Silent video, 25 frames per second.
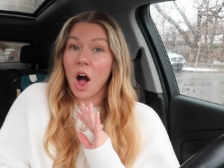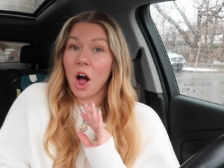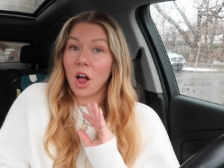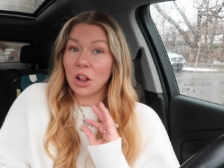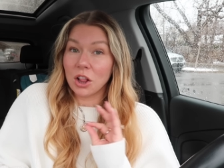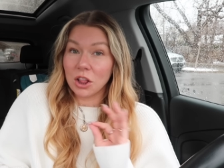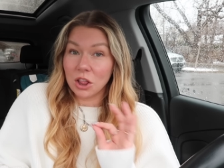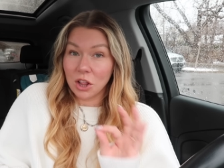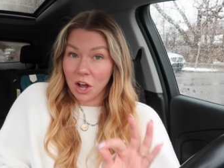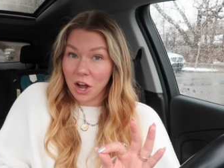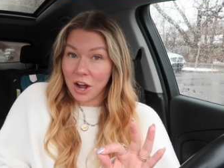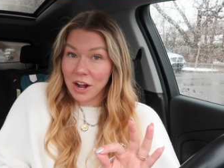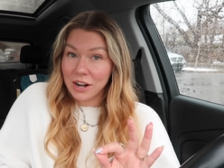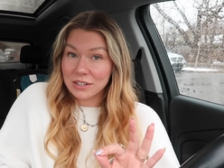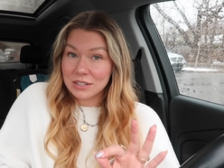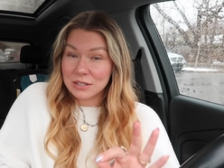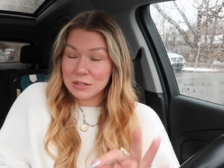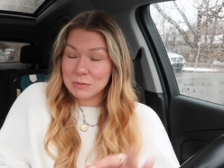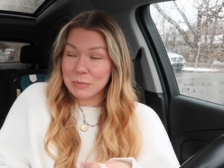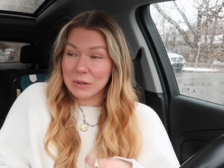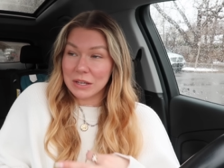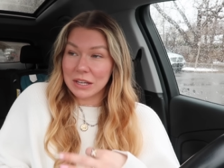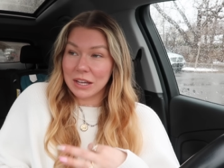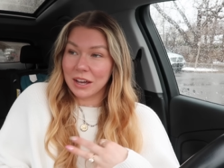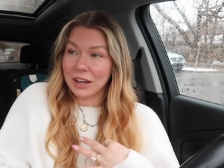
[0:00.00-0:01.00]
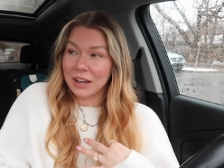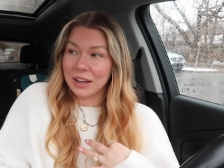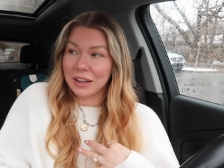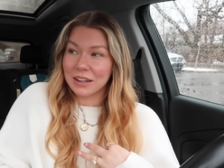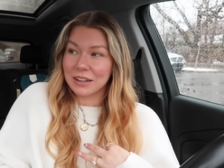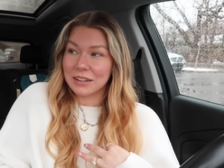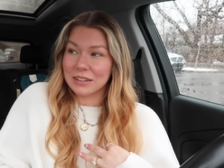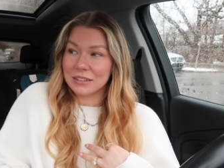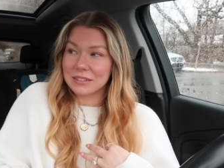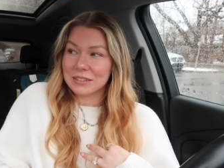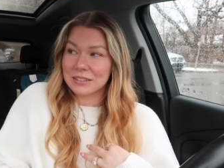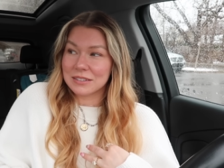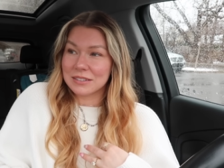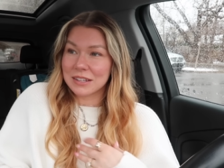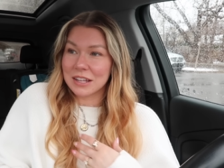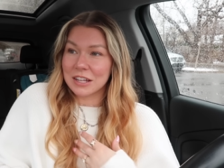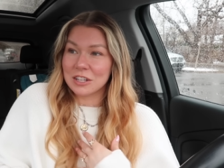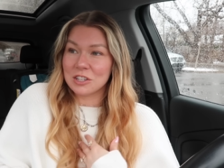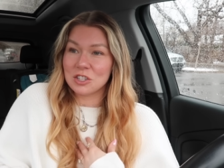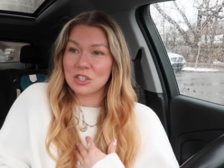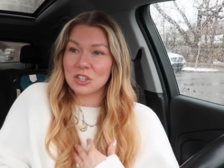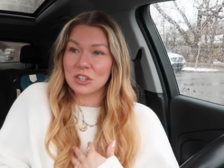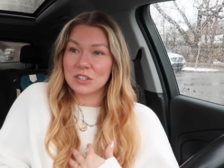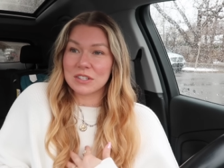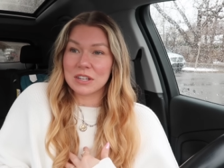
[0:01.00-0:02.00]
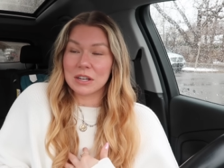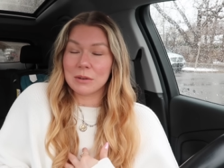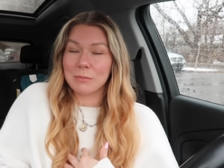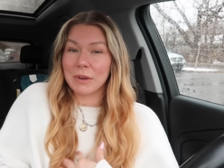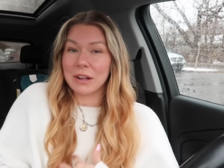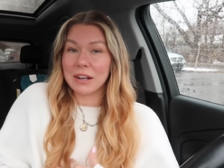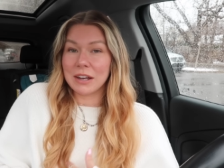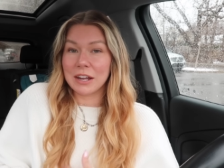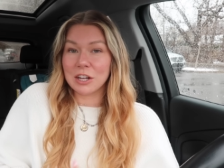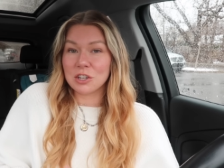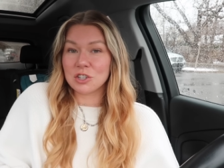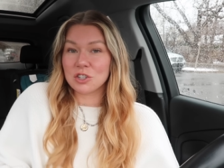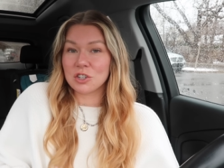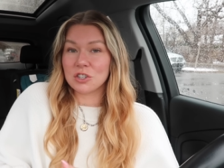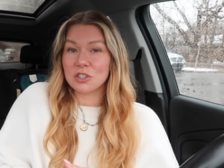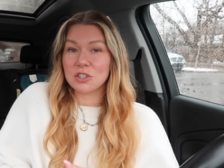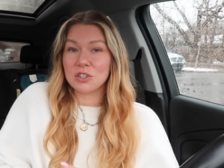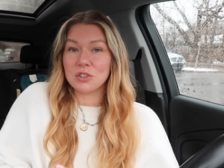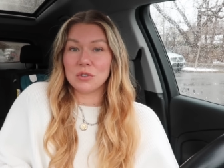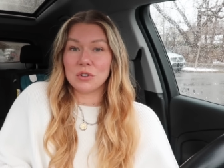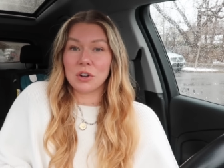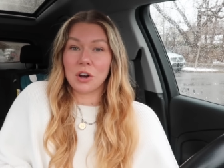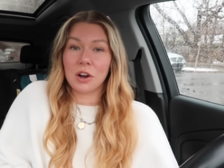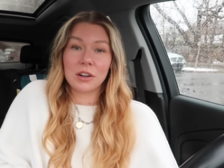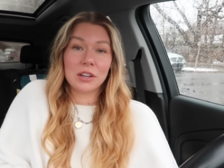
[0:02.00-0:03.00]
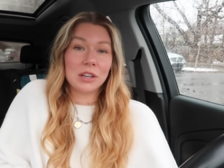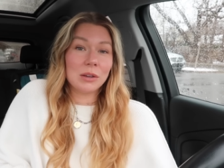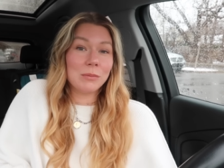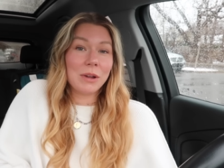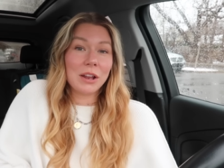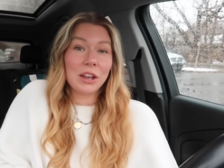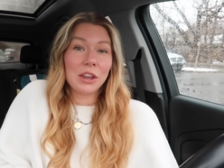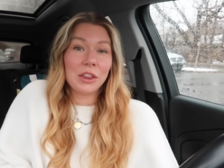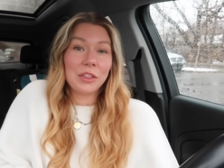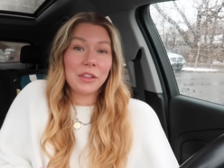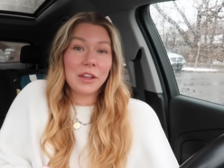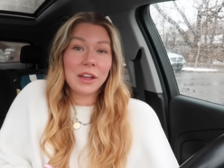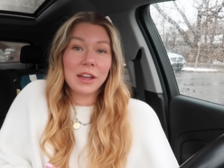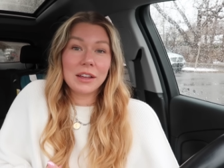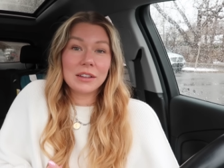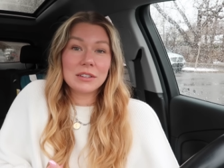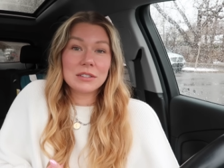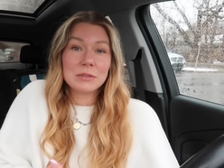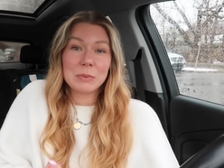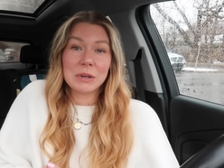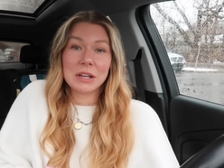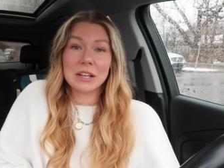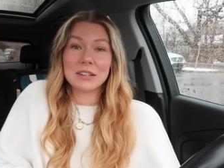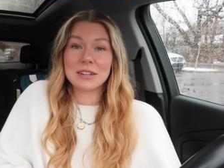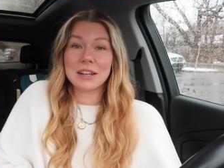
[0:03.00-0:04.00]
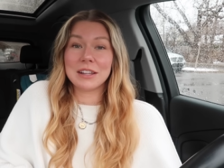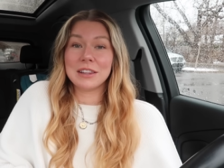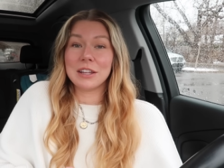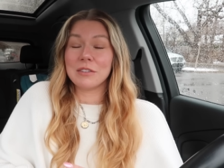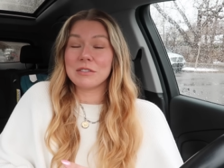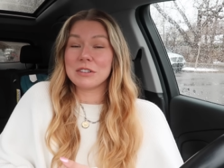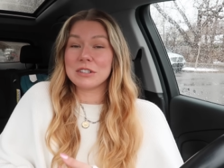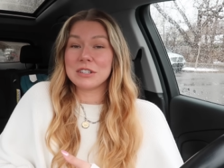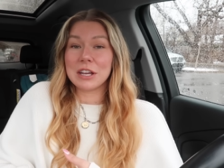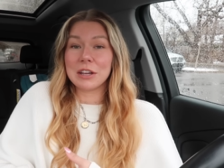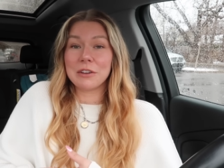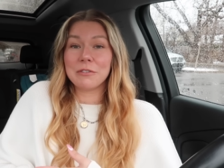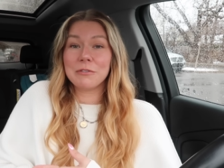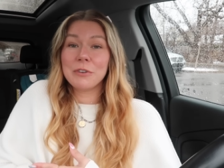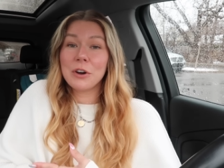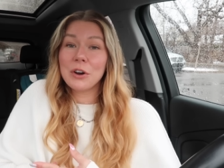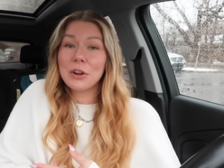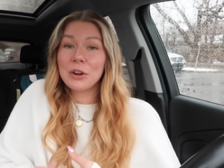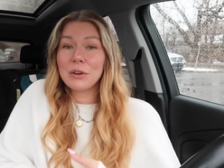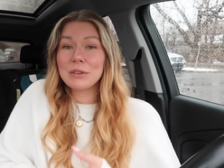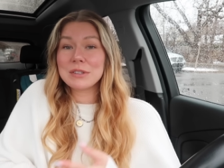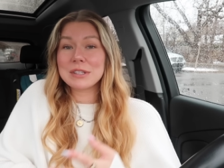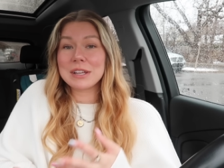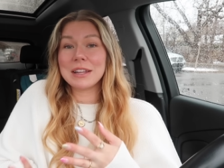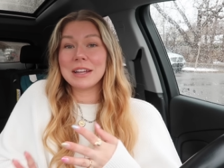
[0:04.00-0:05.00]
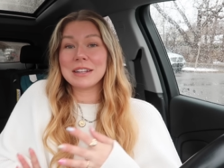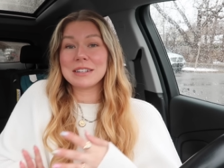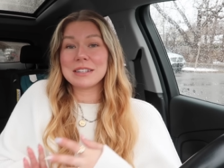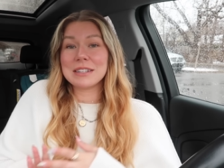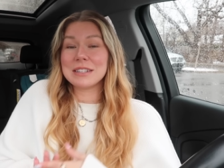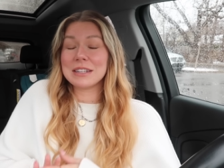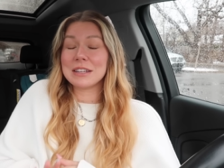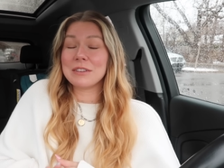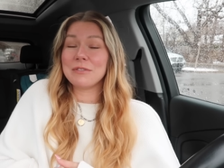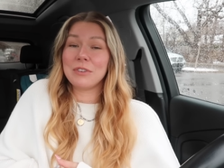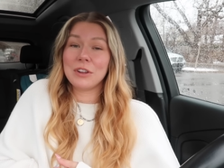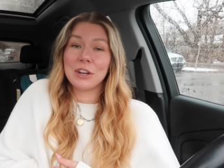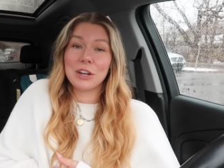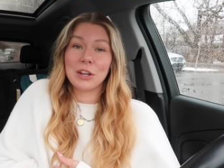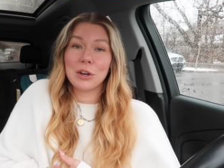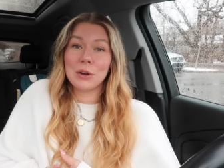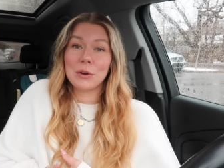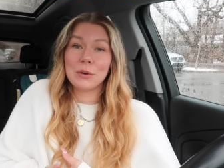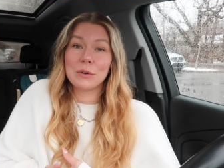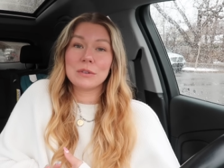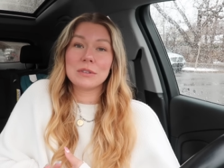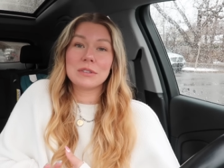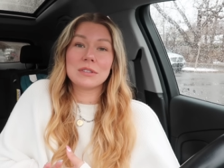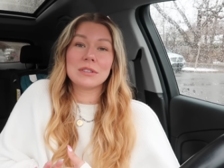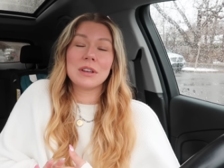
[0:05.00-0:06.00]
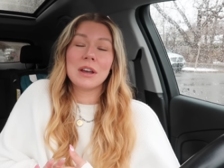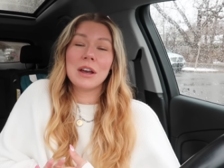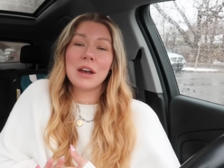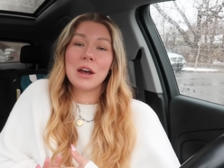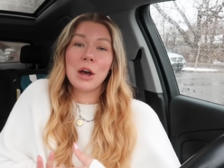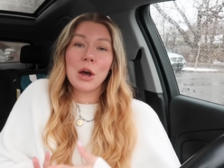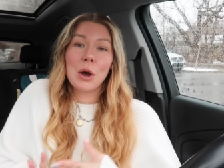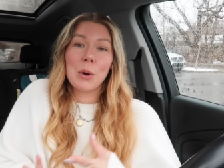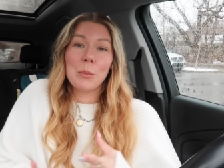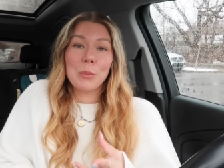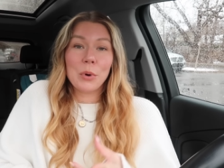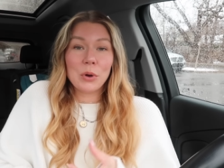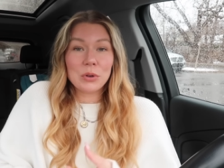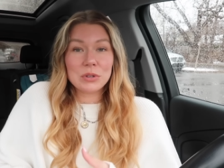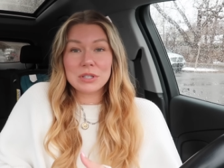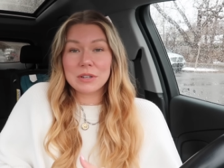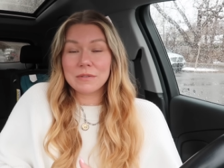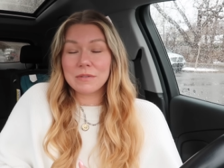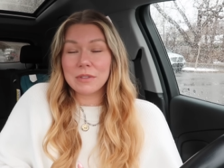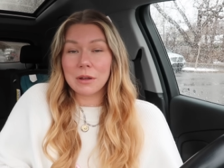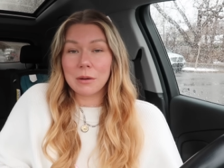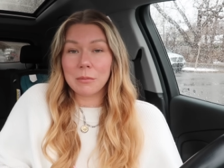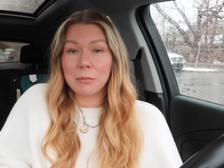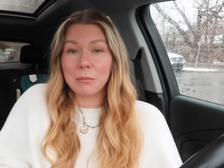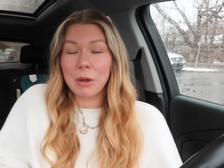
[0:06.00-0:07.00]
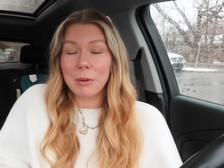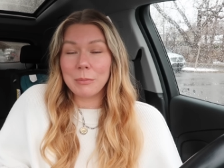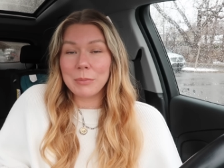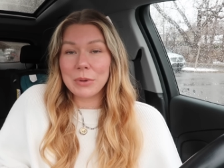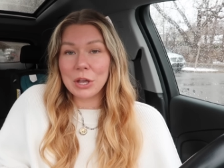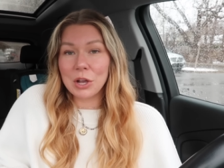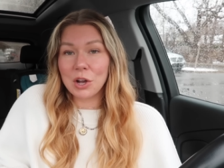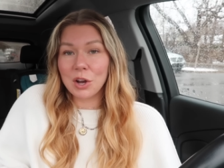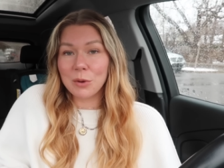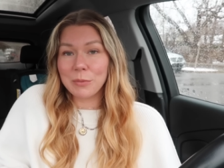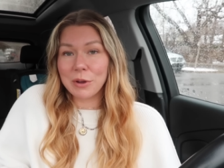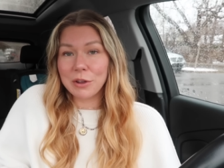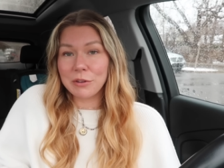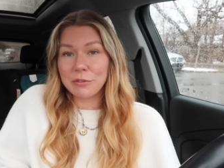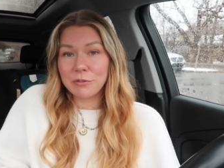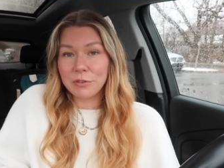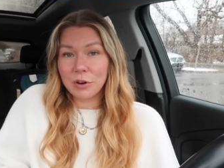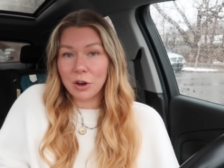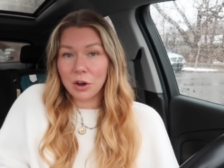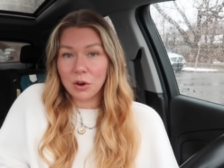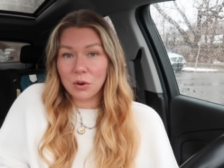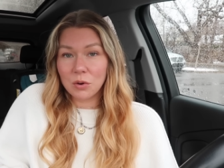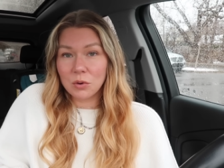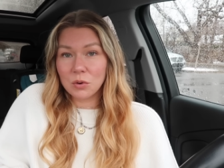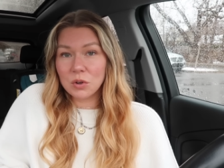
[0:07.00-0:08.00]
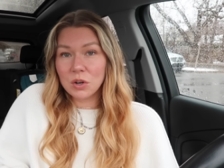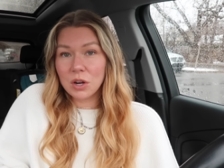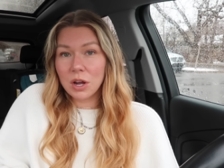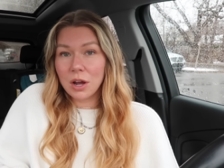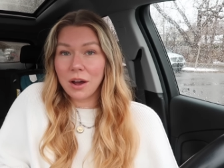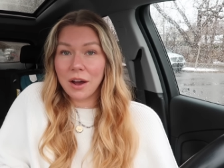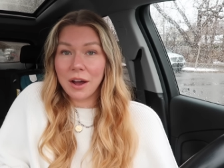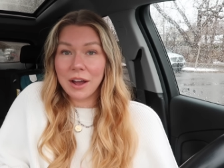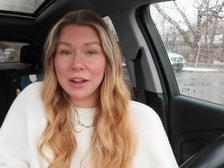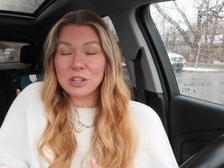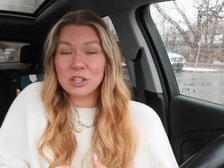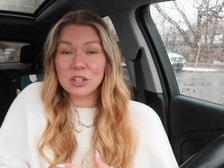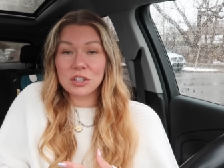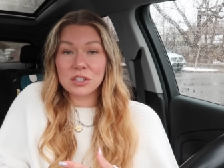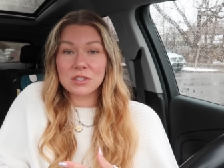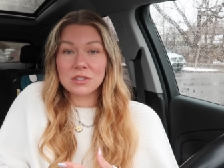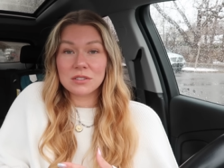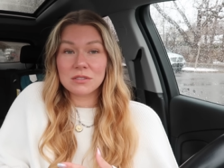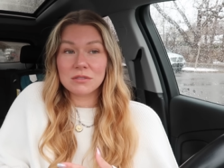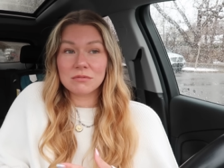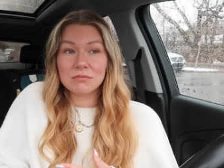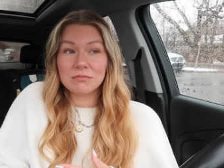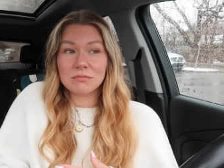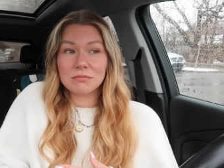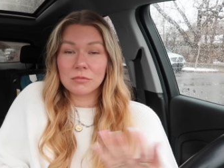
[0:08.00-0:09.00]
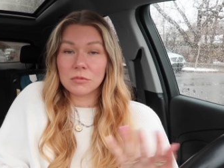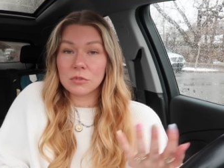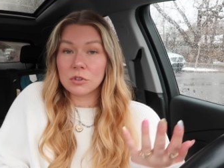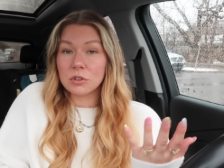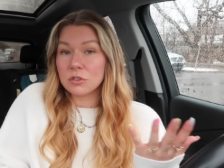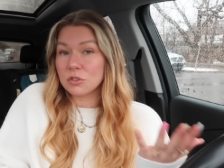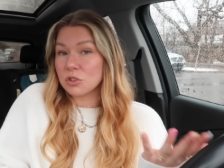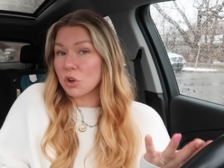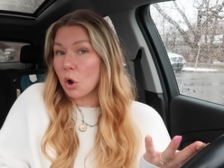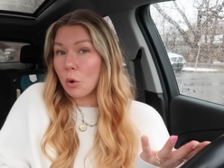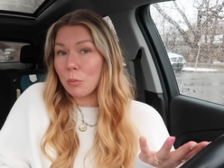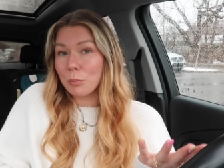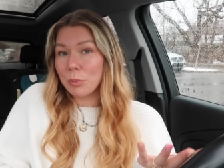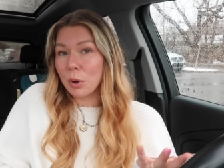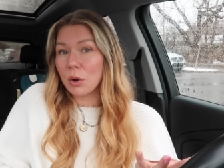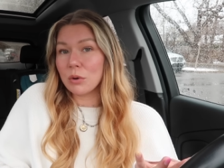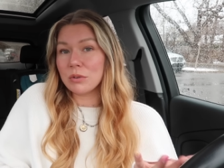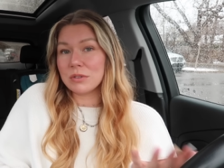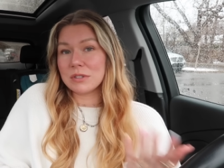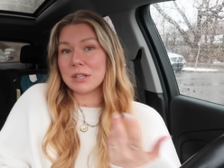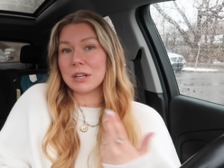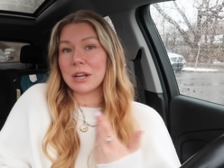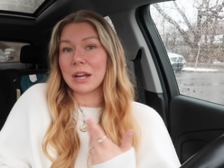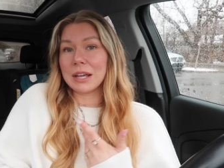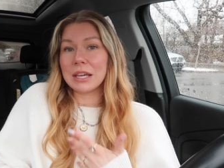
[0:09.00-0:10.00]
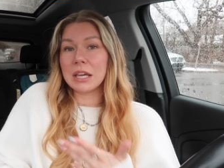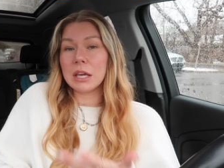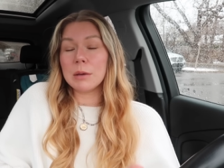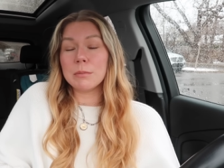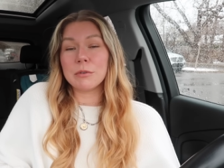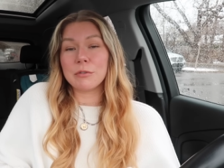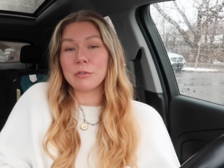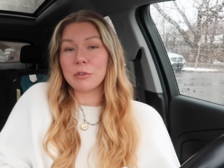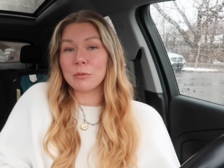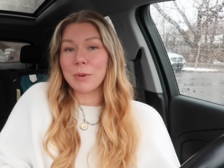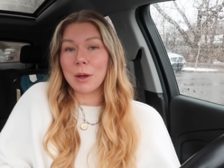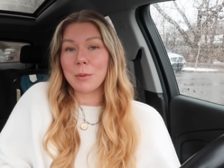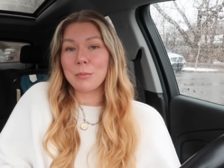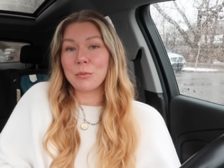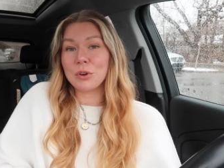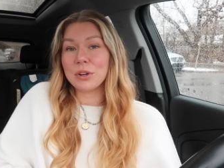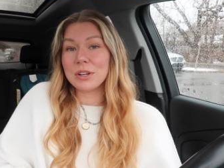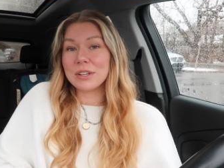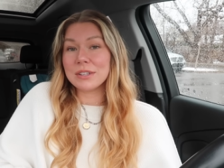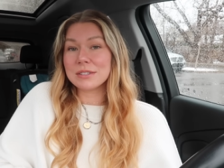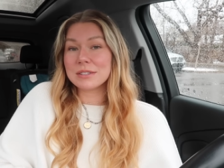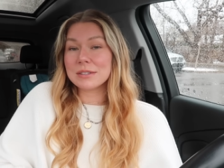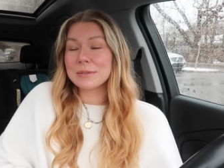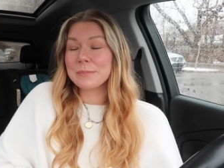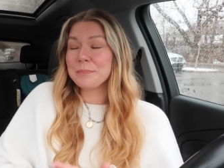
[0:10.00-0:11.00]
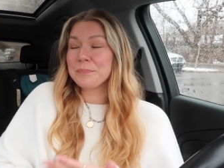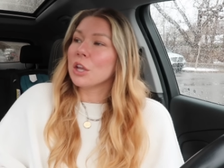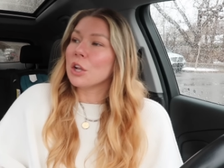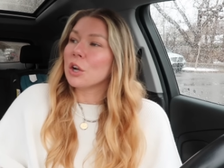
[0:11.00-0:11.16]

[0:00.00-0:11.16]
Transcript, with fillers: a lot because it's just in my nature to document things because I love to take photos, I like to take videos, most of them being on my phone, I just don't post it. I keep it for memories.